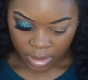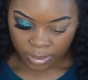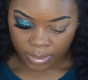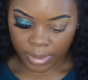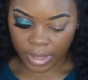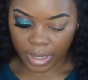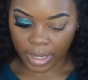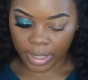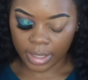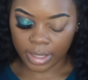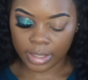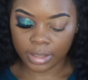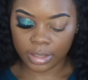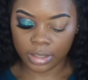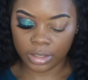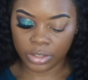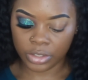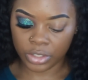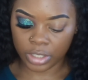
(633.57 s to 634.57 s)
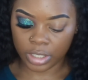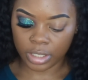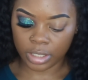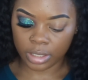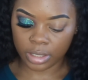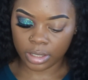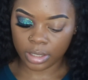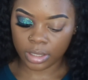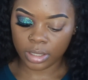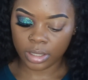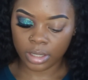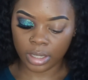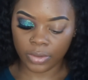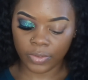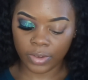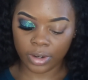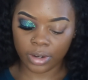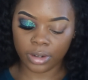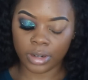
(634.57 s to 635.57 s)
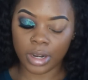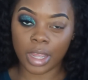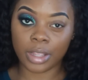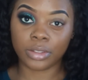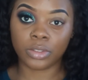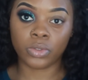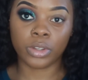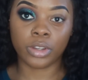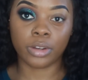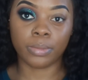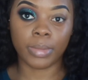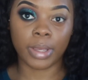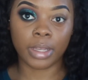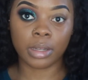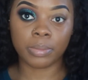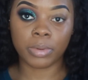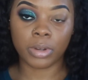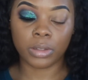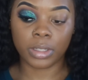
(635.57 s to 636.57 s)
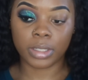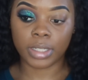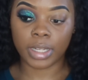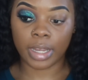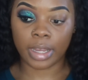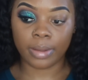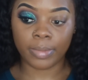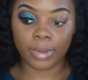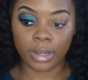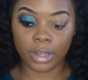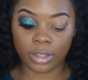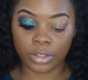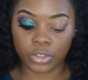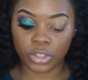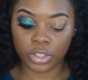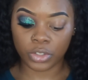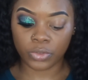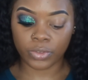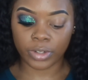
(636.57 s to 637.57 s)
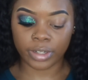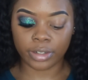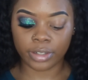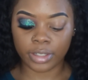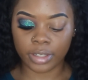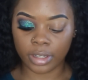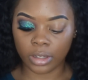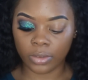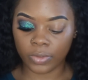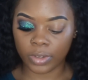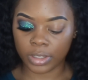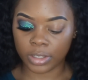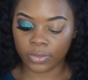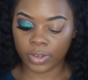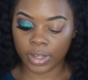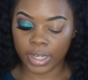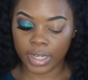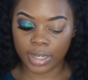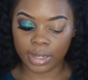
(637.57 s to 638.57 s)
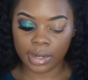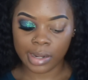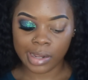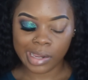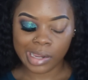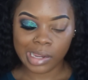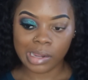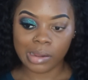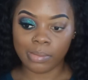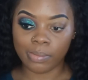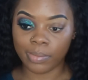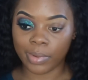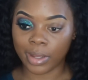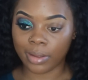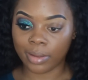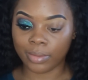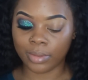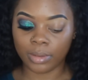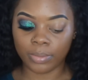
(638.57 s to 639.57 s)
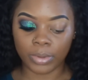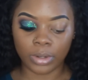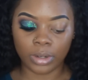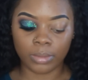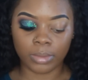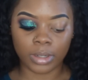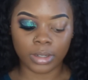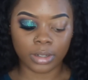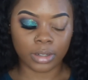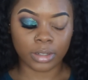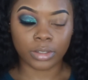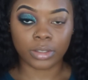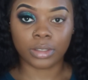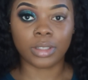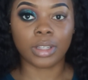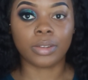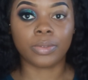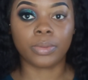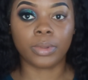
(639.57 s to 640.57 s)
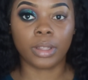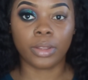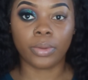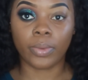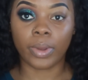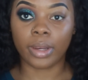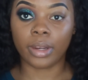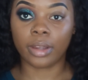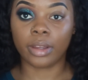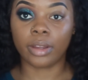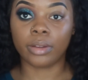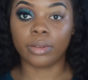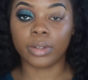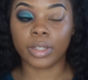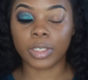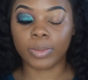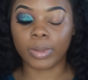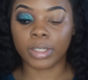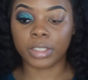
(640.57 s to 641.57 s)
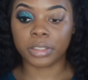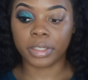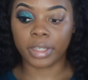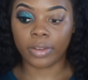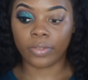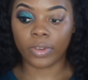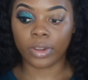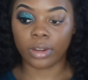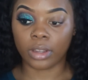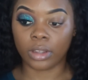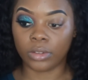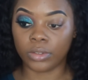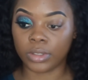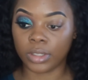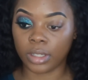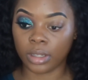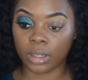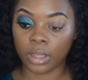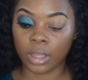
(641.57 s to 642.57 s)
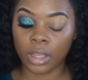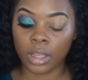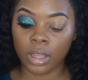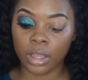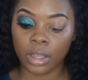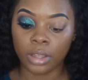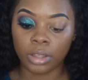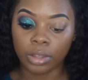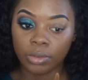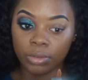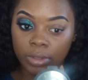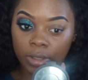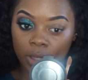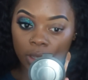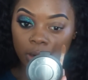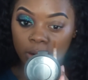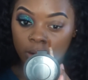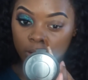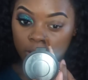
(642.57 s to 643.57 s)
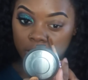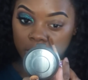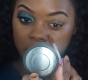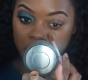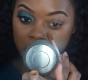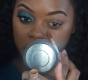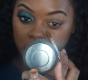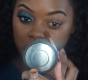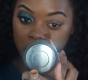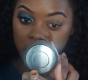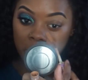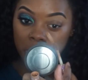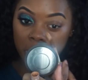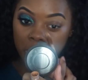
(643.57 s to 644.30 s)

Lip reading: But I guess it's just, if you're not doing your makeup all the time and it's just for yourself, it's fine. But the Beauty Blender is definitely the way to go, especially if you're using it all the time.